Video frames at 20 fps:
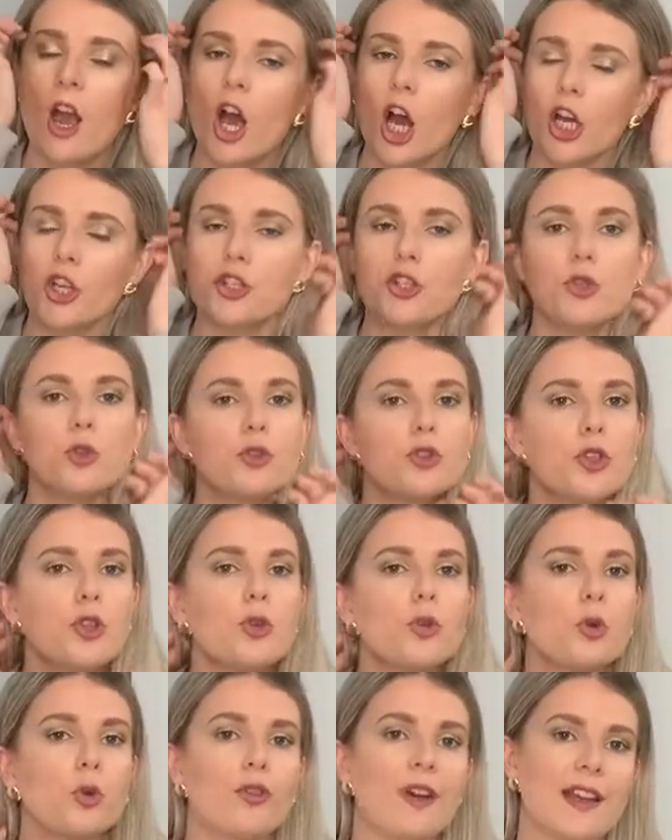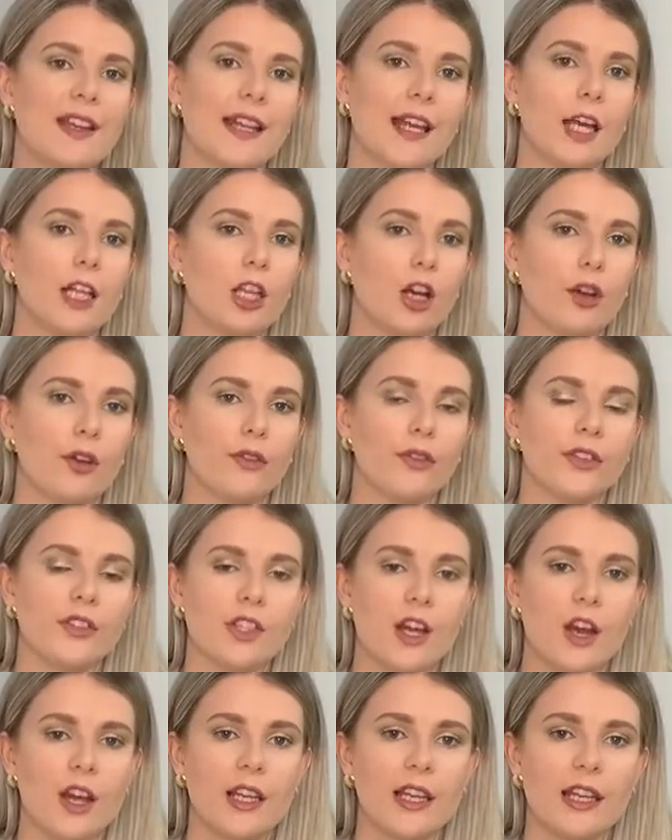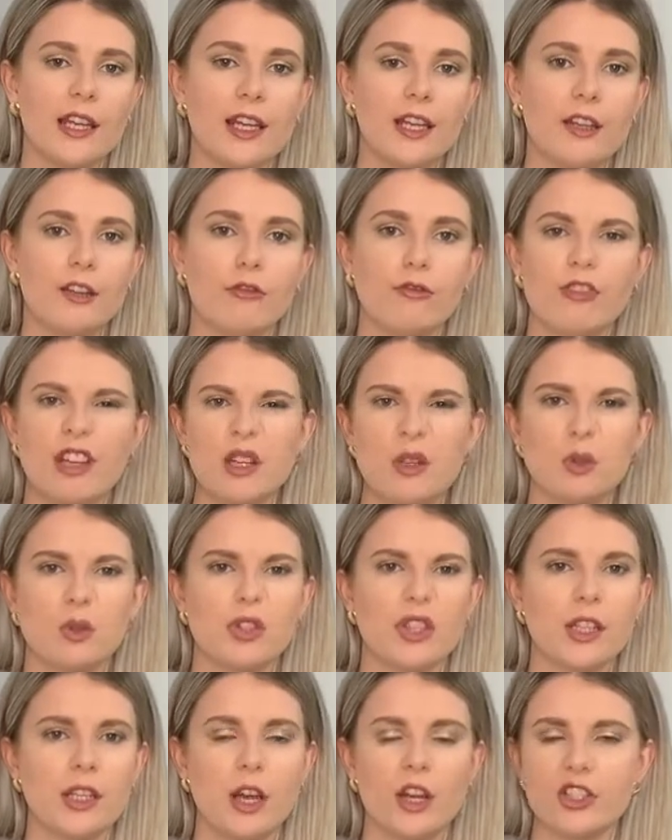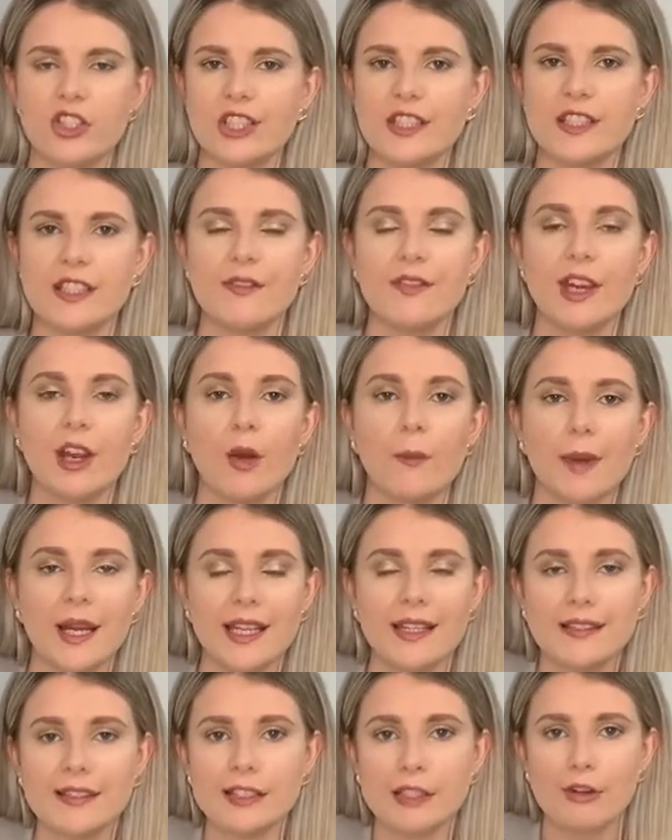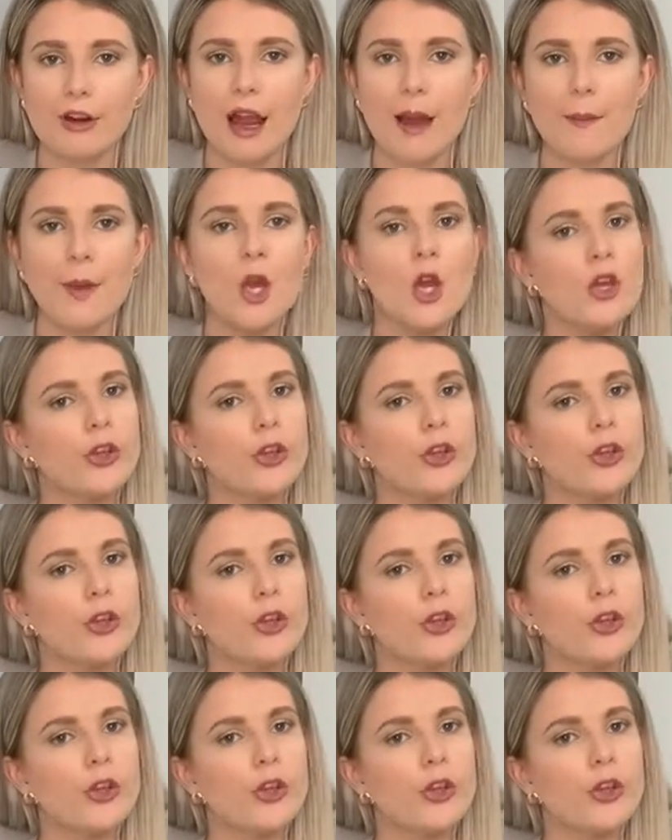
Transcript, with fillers: I do do already a lot of styling reels and now TV on my Instagram